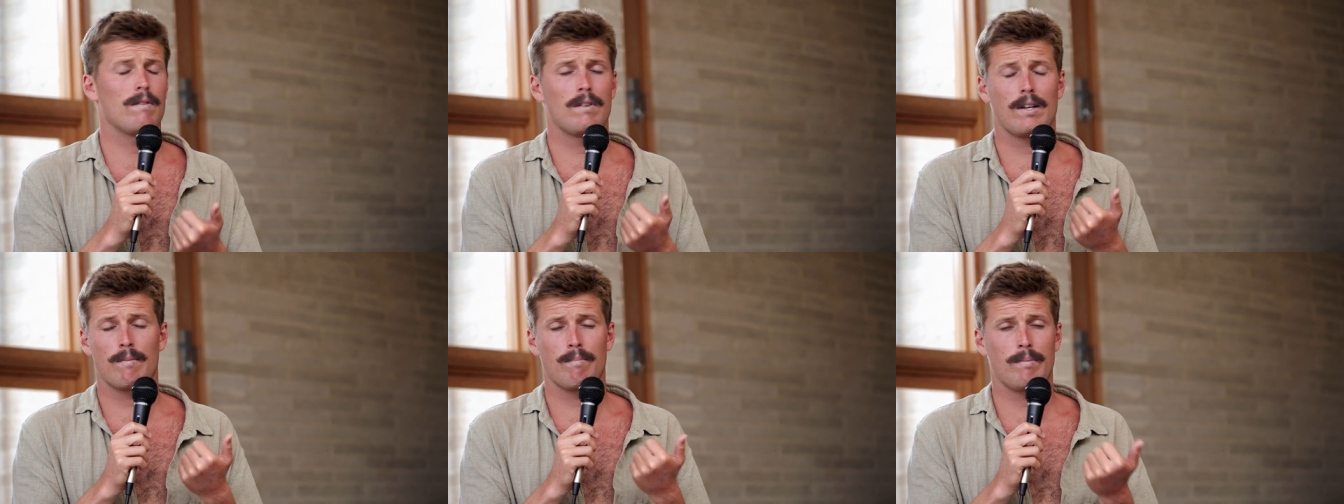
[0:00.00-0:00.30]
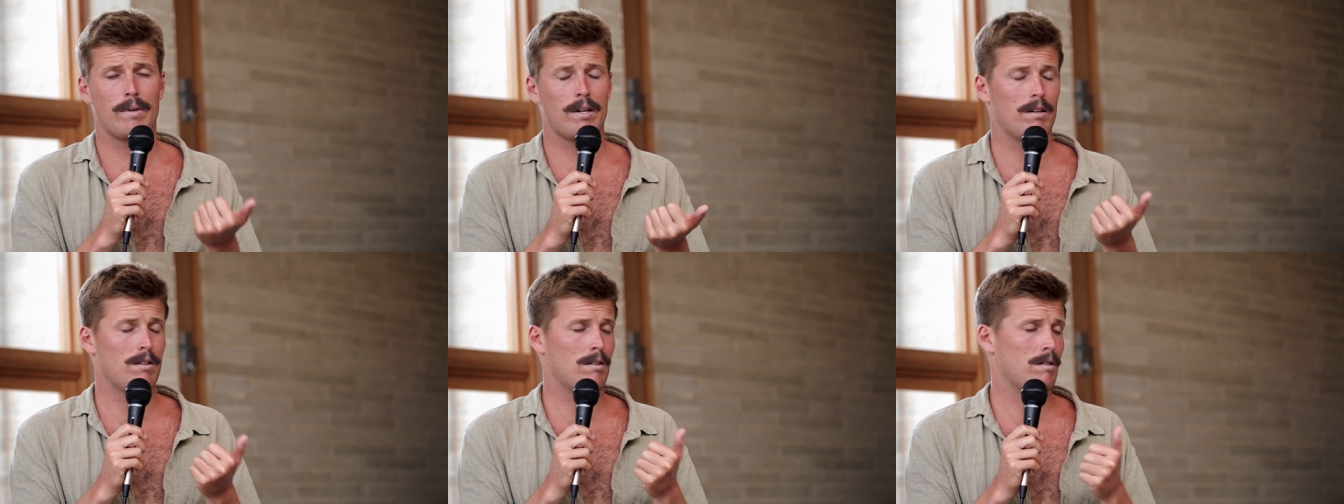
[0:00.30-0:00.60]

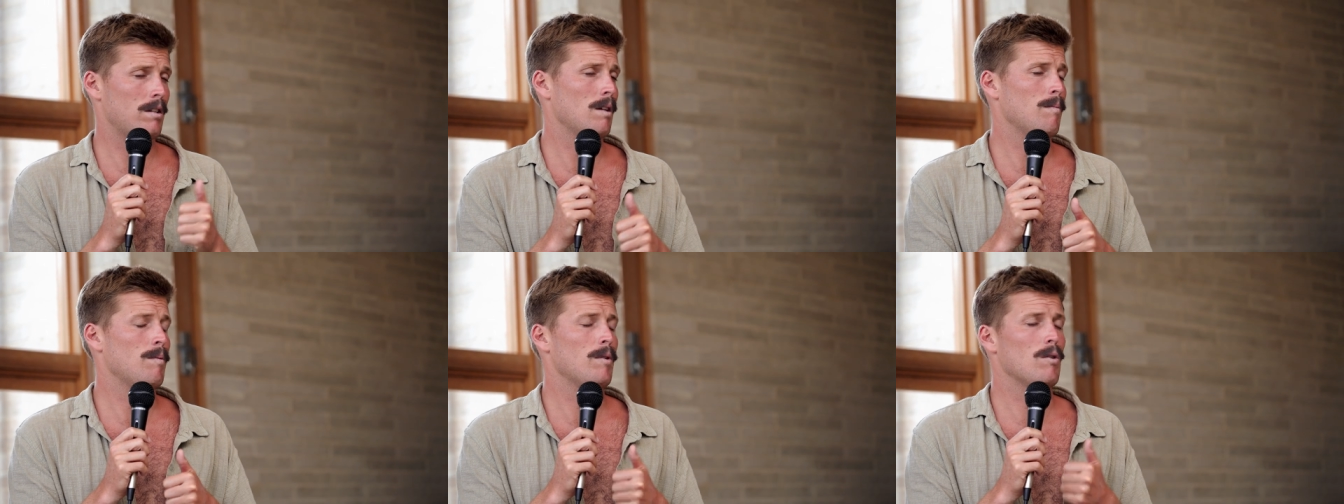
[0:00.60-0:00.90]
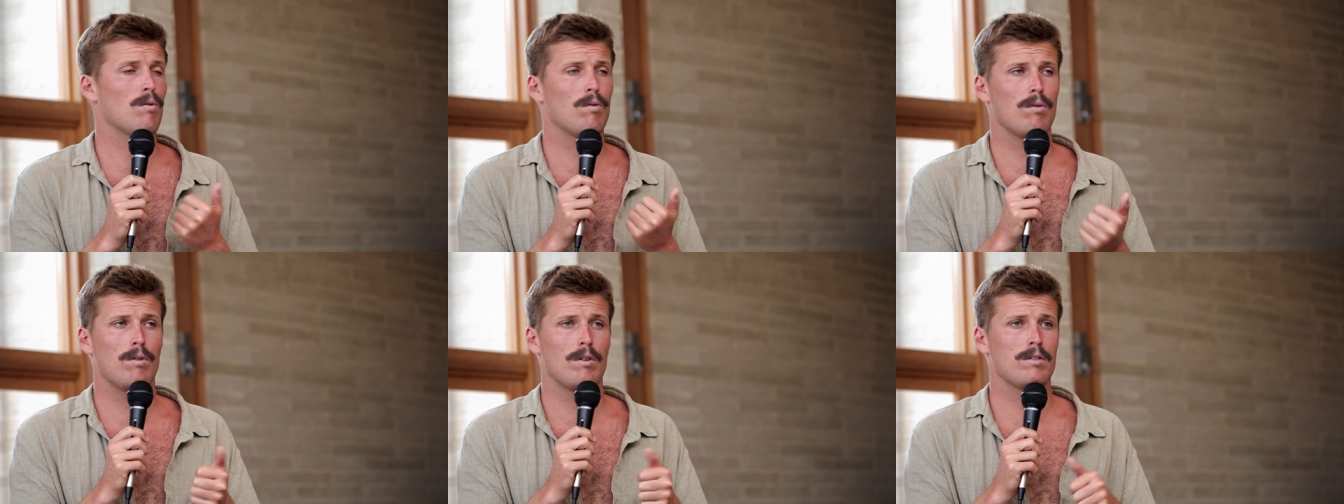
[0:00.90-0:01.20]
like better to sleep,
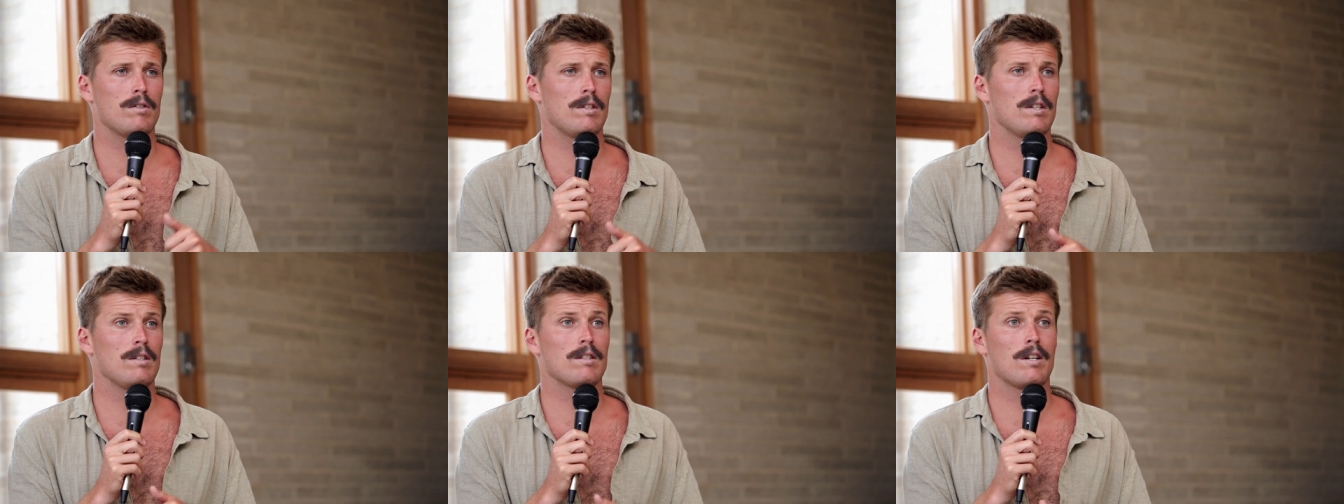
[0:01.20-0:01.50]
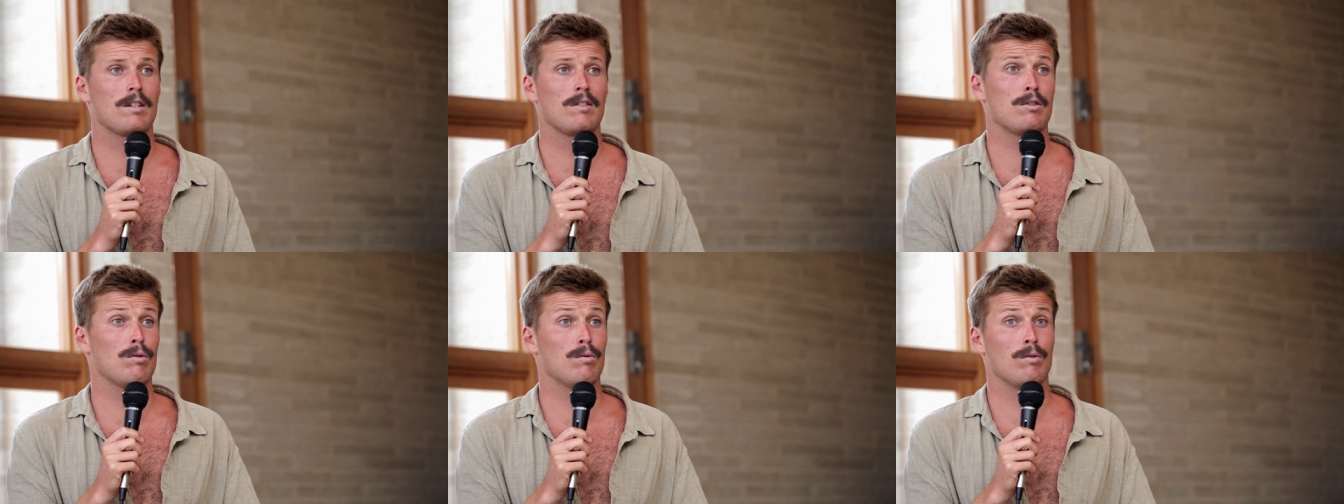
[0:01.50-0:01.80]
and all those things.
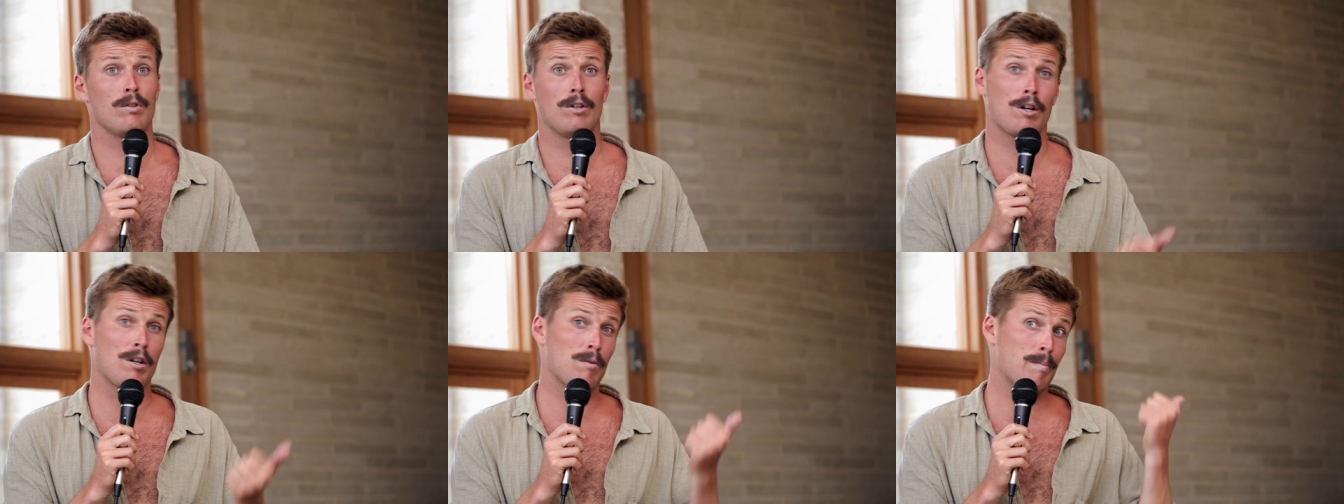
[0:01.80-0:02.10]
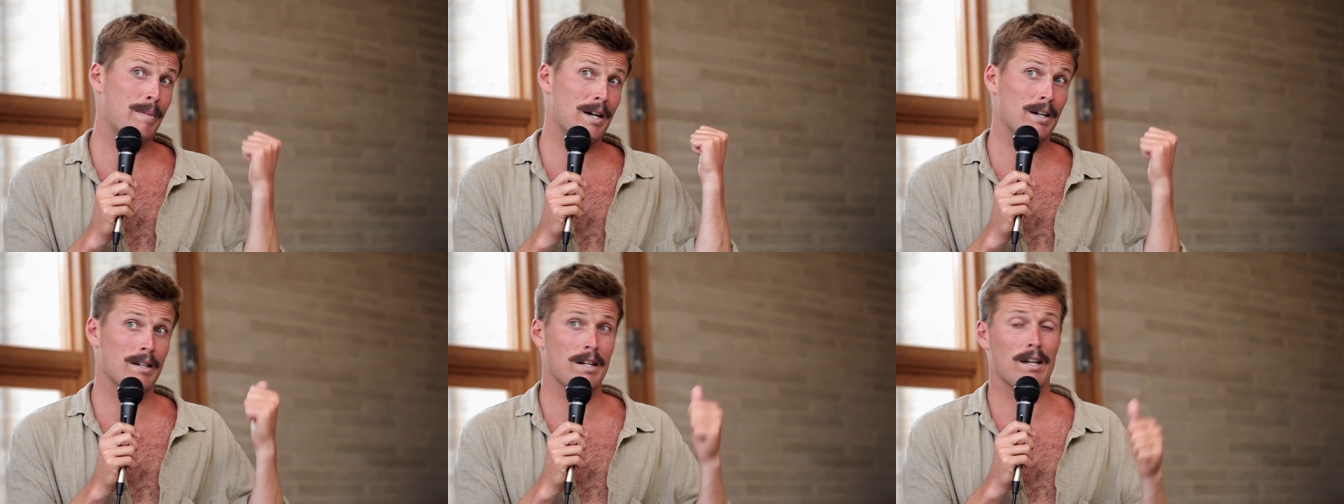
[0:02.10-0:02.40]
I still, you know, it's
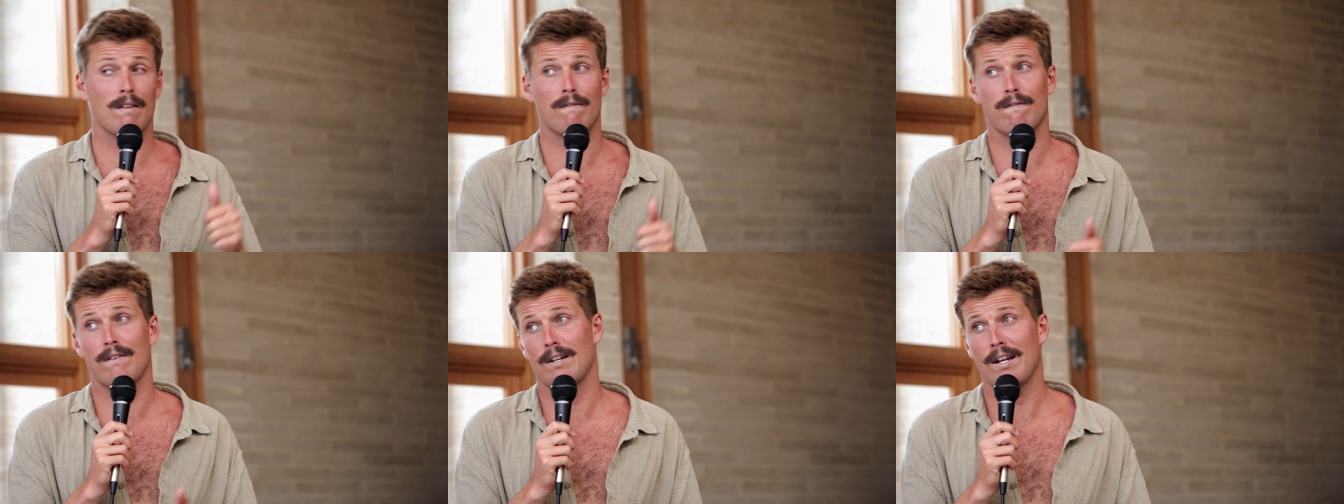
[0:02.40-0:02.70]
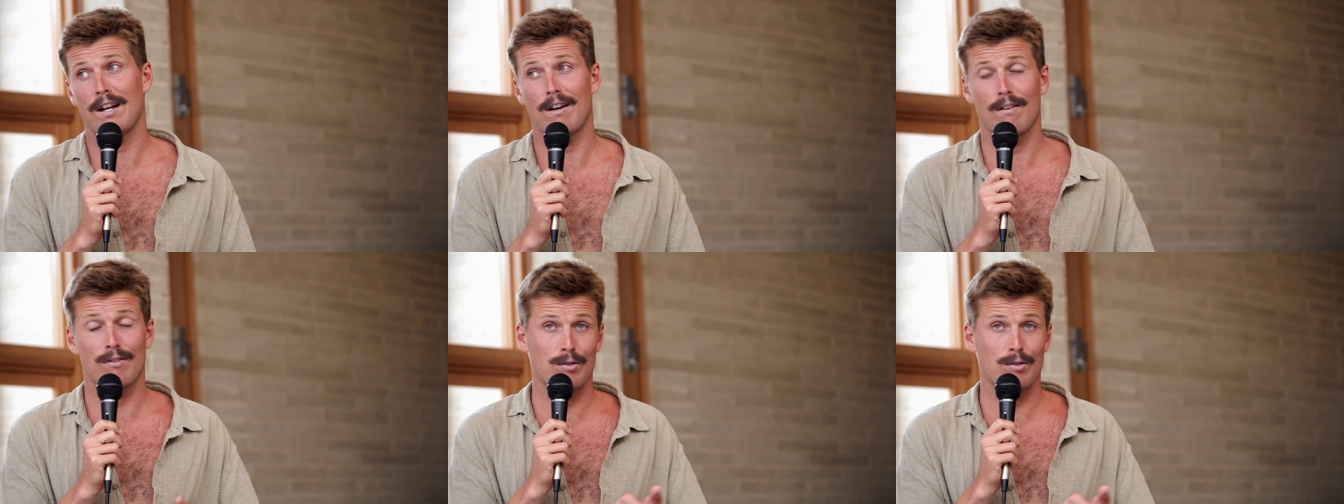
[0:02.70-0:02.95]
parked out the front now.